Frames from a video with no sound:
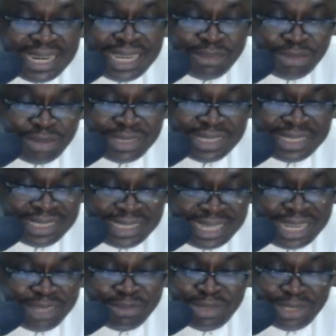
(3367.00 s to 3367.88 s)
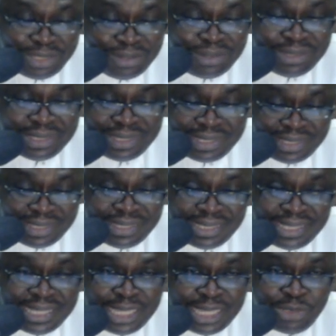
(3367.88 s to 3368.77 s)
i just shared with us
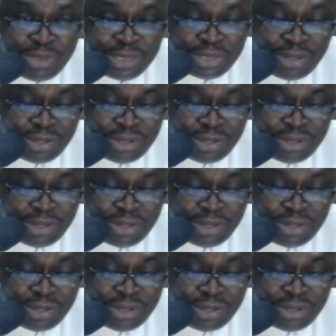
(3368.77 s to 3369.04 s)
sticks with